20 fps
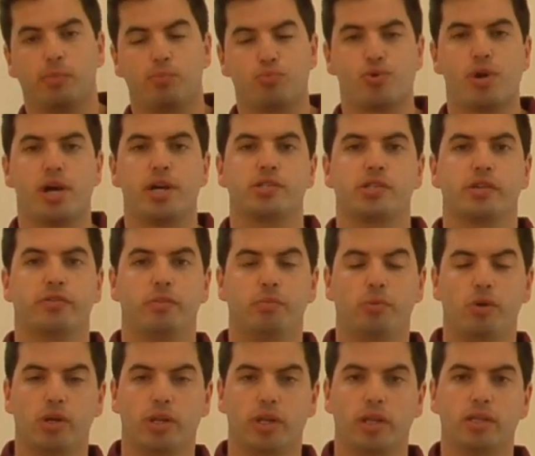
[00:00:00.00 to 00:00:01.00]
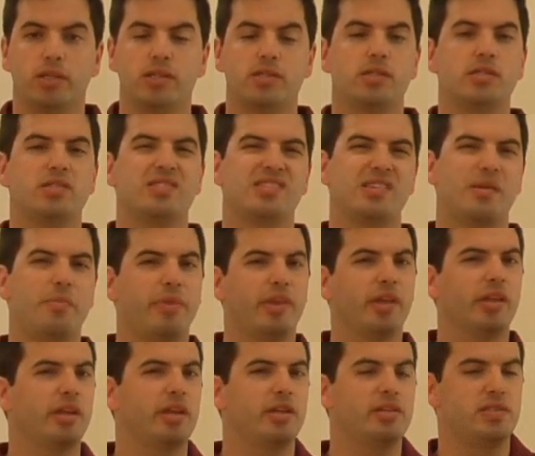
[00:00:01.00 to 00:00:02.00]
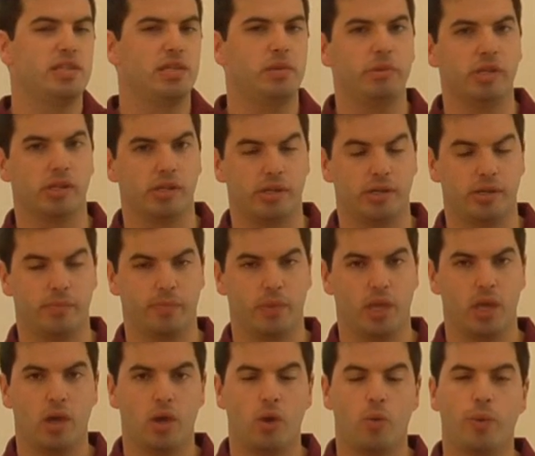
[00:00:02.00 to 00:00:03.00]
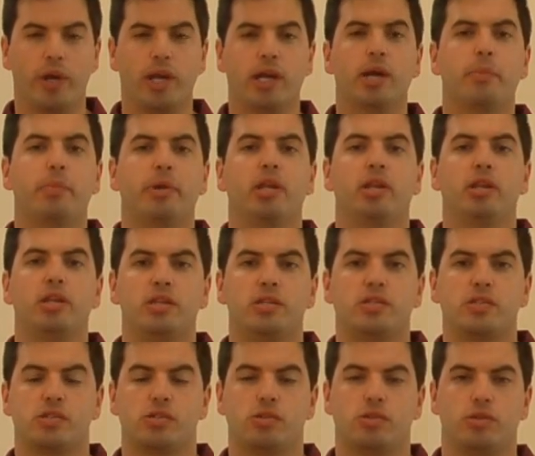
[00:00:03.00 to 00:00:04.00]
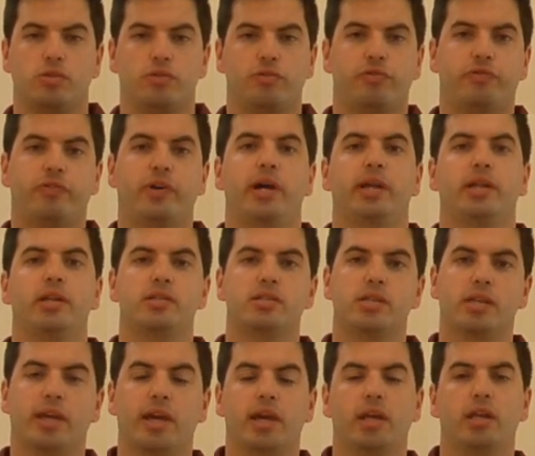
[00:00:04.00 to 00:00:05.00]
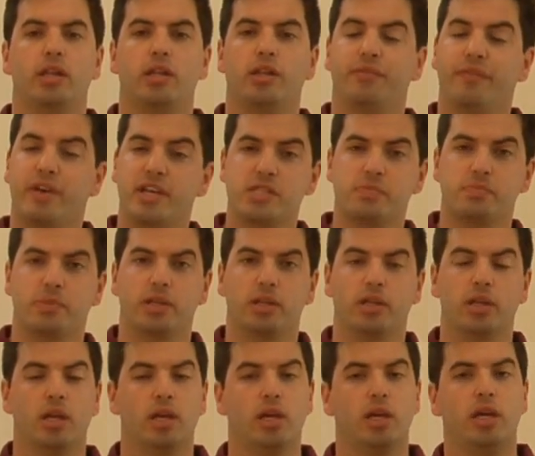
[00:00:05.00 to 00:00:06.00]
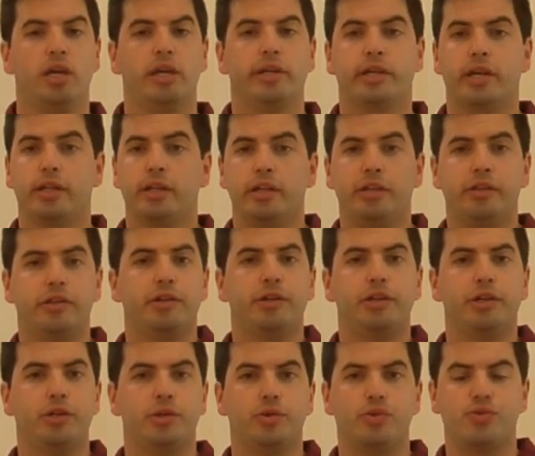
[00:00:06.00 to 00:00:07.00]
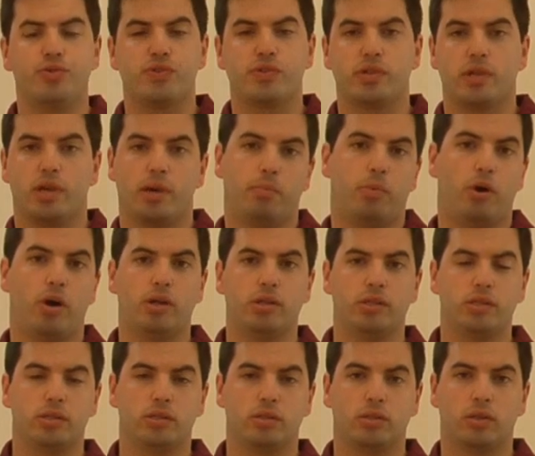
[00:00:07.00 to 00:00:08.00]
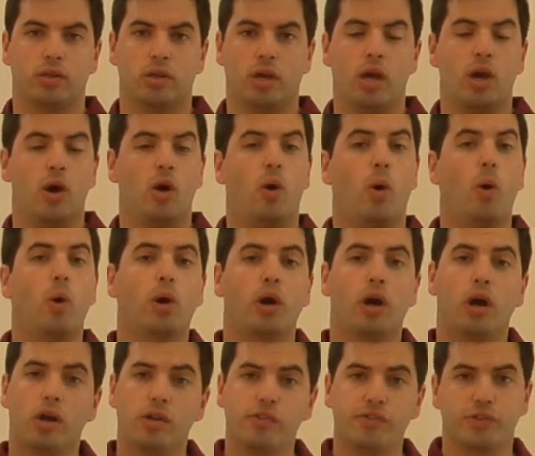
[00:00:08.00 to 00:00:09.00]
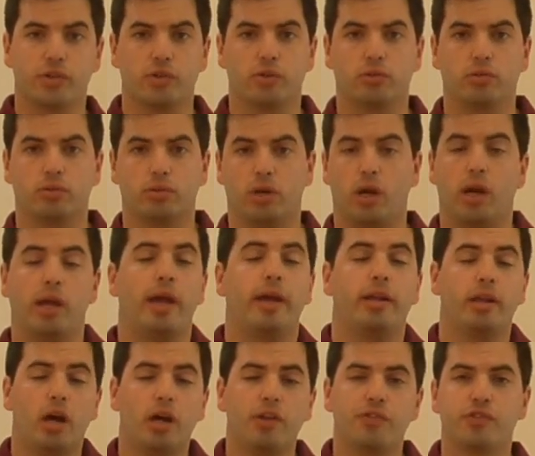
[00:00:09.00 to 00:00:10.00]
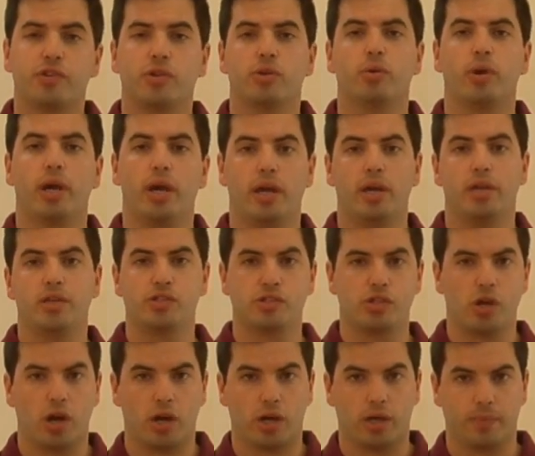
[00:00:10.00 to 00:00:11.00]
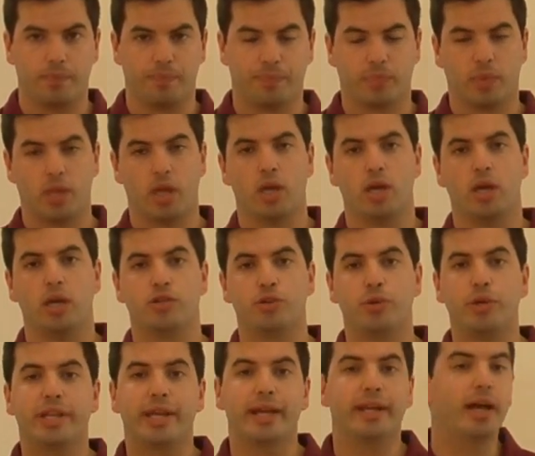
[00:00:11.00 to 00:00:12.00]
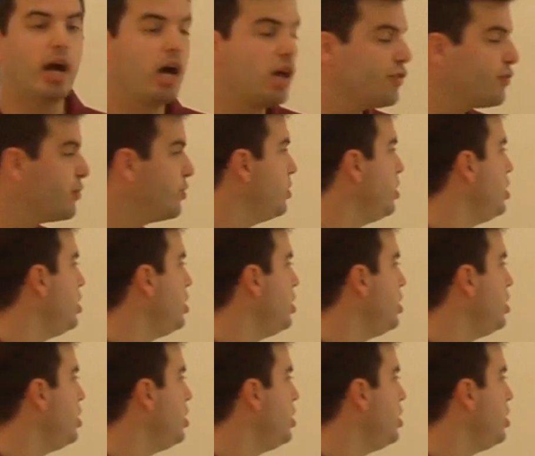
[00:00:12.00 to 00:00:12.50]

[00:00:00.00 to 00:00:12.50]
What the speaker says: the price of a bond. And this is something that is similar. When a company needs to finance again an investment, it can either use a bond or also a stock. So it can also